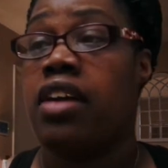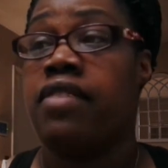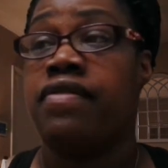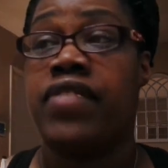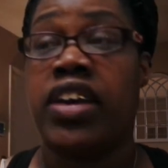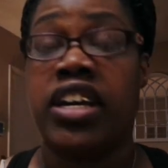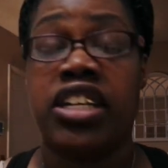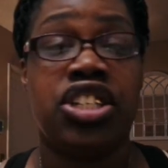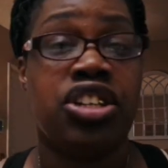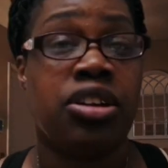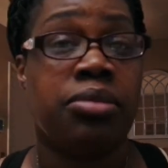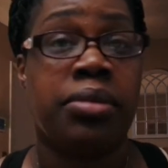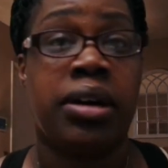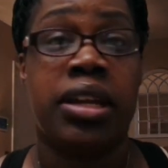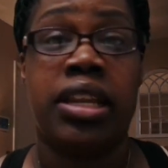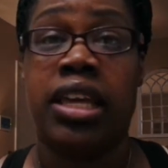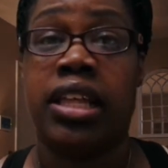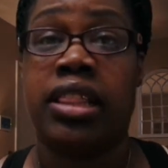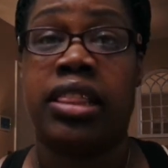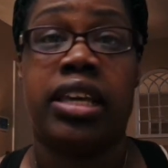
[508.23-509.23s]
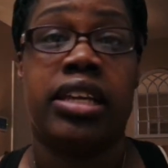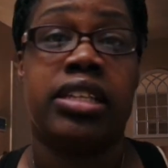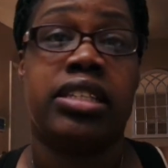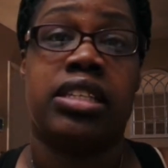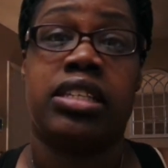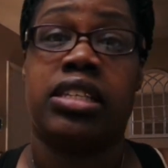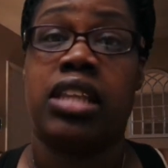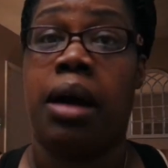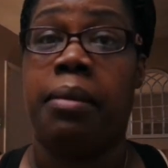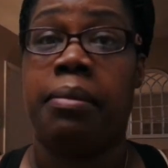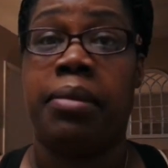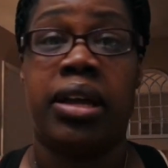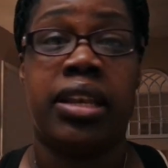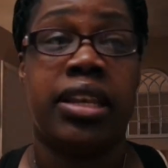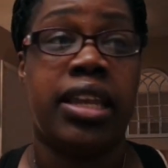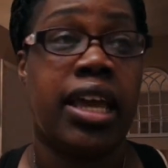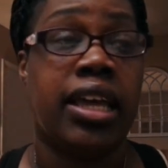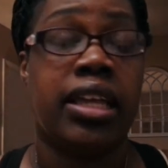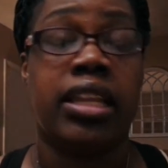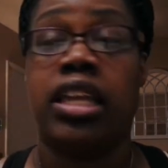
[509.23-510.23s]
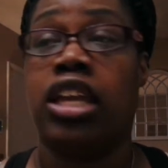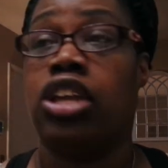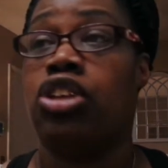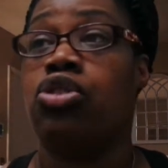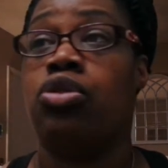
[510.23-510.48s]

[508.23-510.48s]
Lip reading: Invest your money in things that's not mundanely,